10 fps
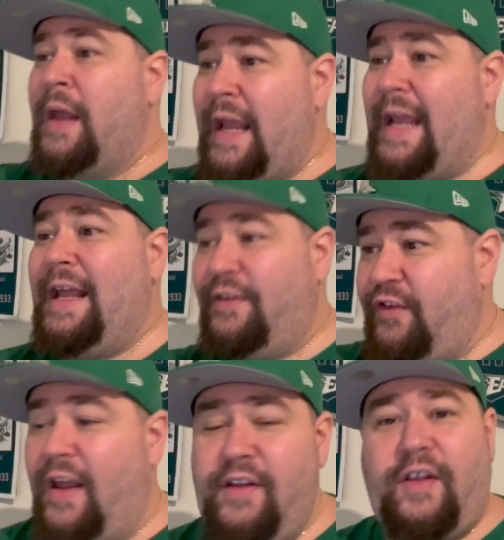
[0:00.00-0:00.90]
He
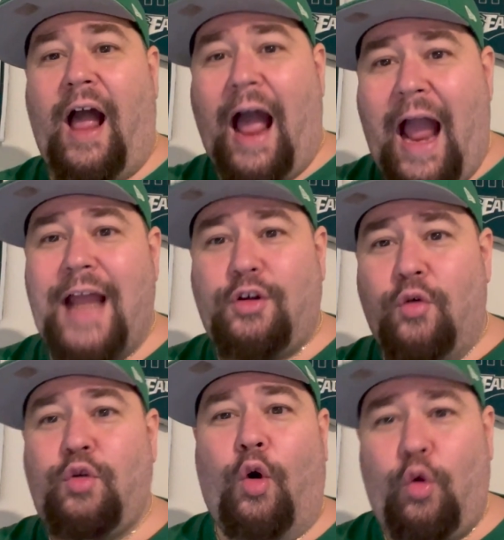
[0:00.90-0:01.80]
says, I
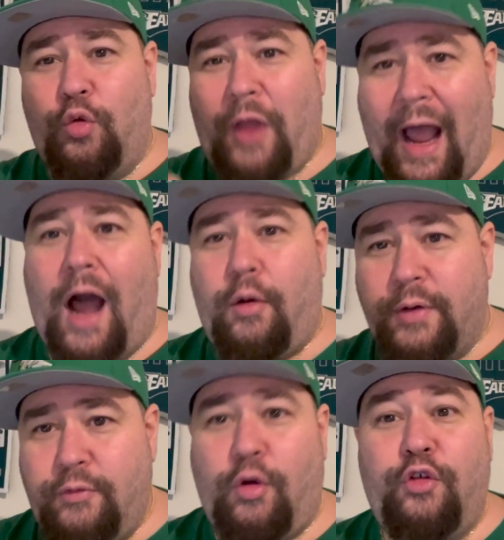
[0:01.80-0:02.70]
don't hold
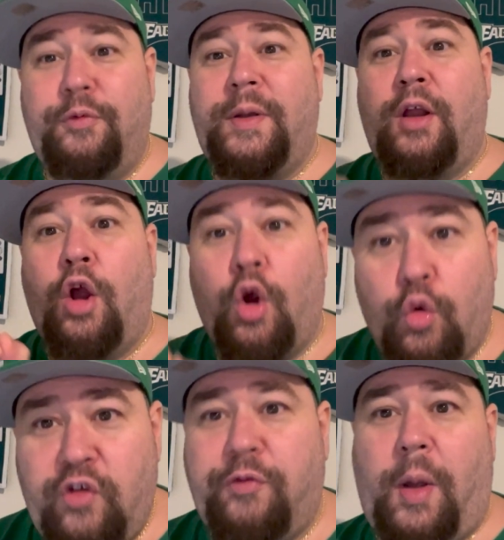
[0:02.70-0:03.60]
Howie Roseman
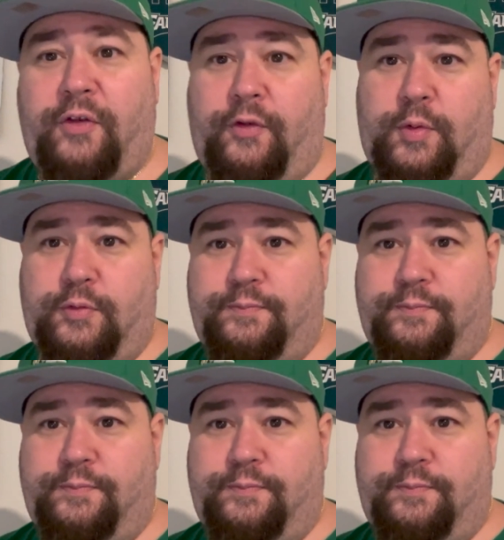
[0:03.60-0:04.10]
responsible.